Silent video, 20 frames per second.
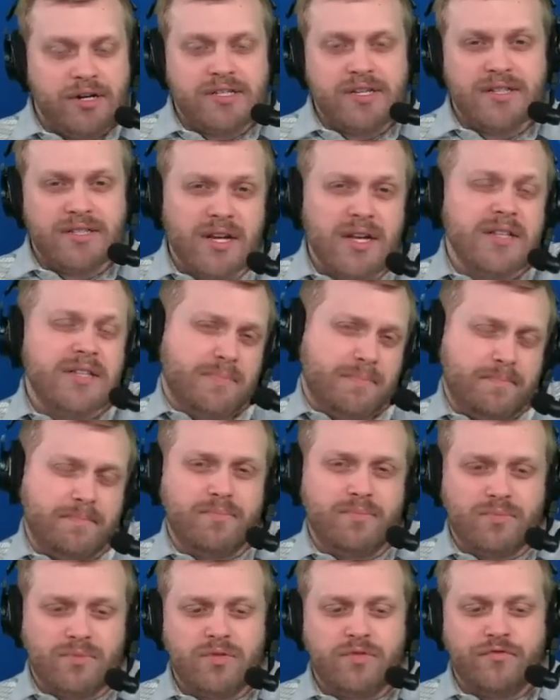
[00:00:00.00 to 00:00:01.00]
It's
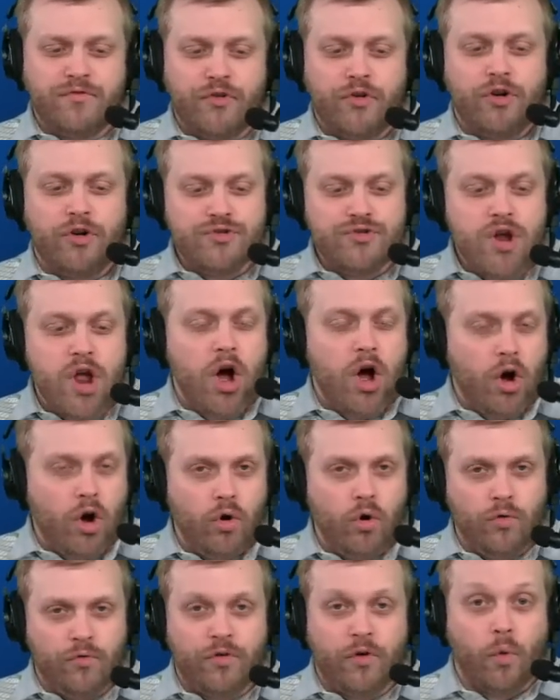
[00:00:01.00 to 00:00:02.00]
for
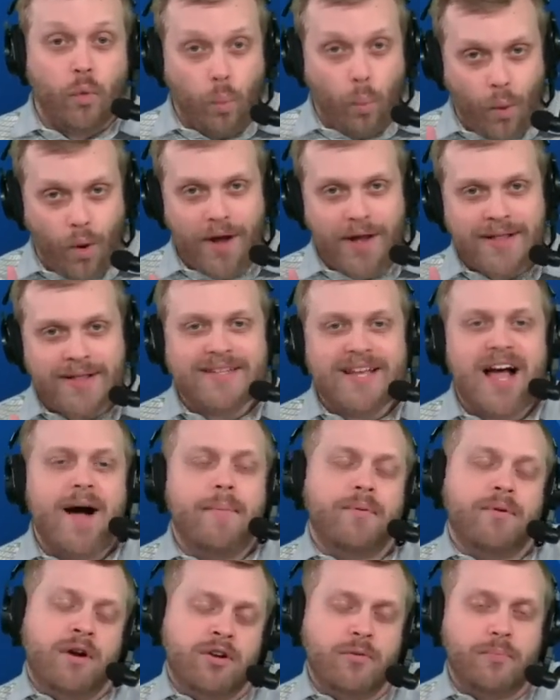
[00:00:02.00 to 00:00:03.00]
one
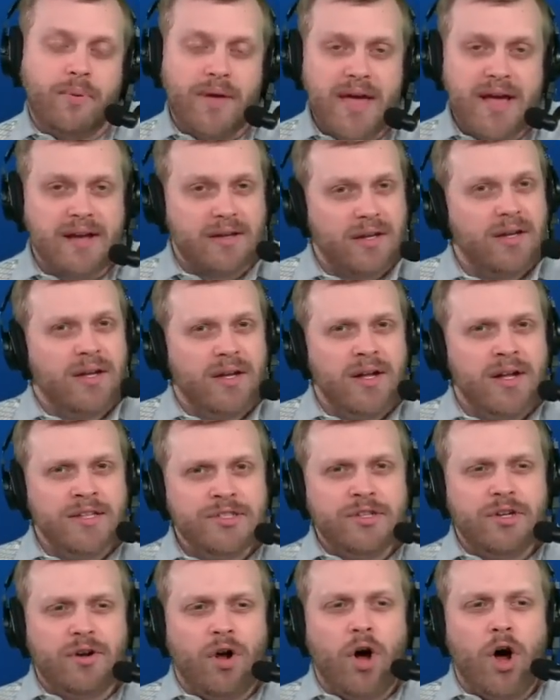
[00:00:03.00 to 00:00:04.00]
top 100 pick.
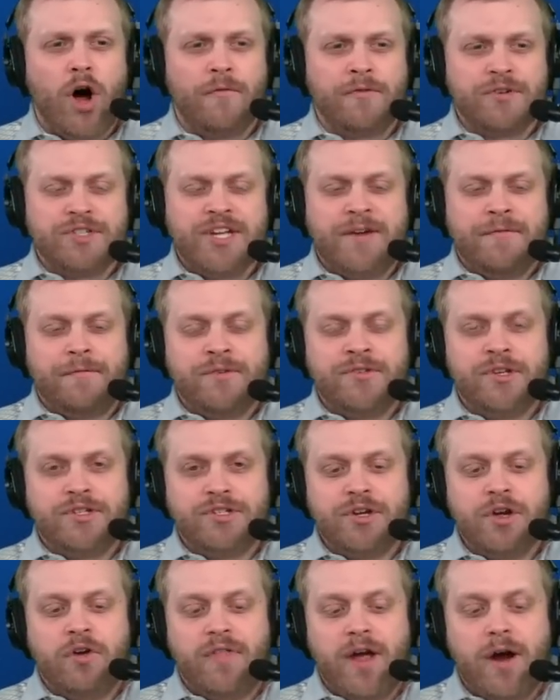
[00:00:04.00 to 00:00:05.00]
It's a good haul for San
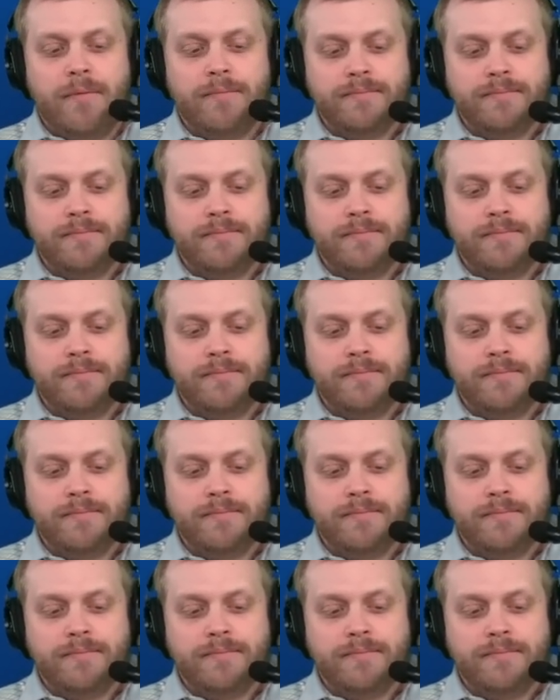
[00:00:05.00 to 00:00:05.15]
Francisco there.